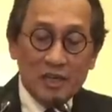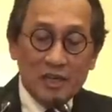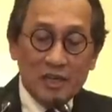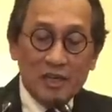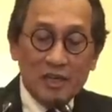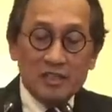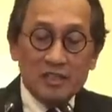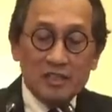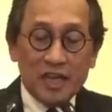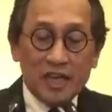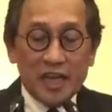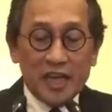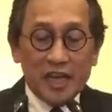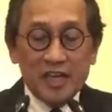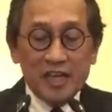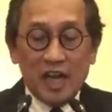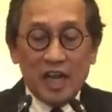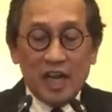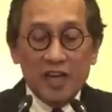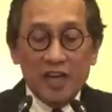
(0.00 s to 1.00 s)
Second,
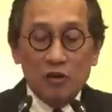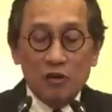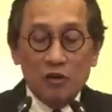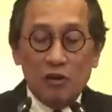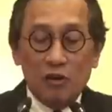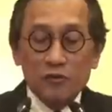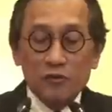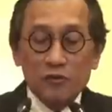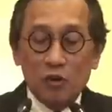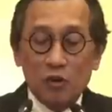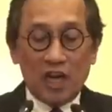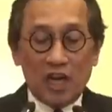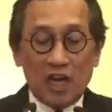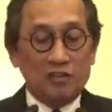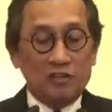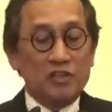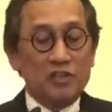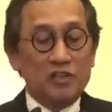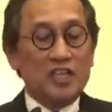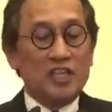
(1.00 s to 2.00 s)
I know of no
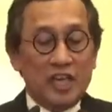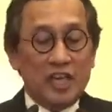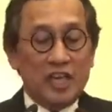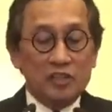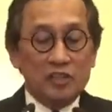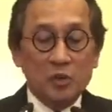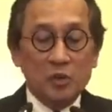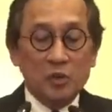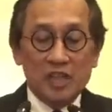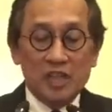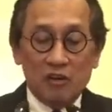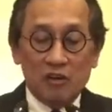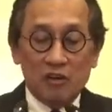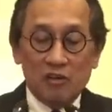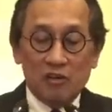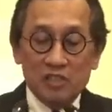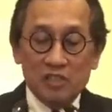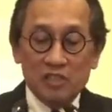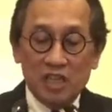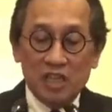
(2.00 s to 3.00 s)
country that is without
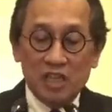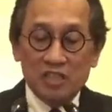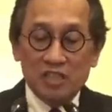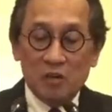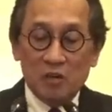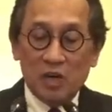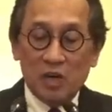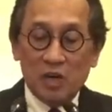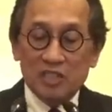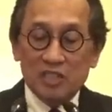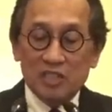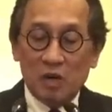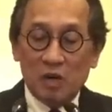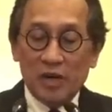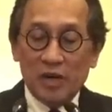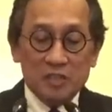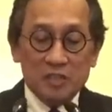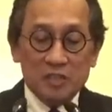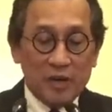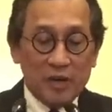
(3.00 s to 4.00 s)
concerns about some
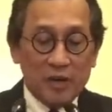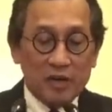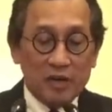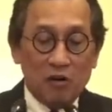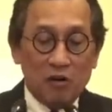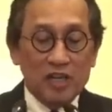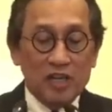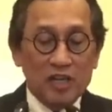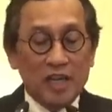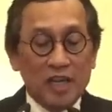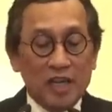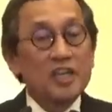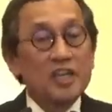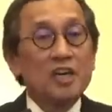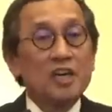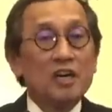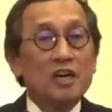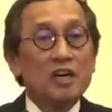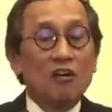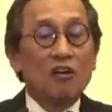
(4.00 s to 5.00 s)
aspect or another
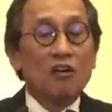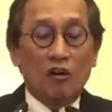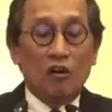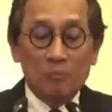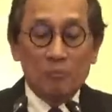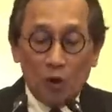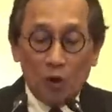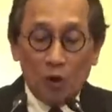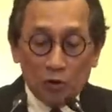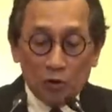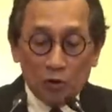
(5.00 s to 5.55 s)
of both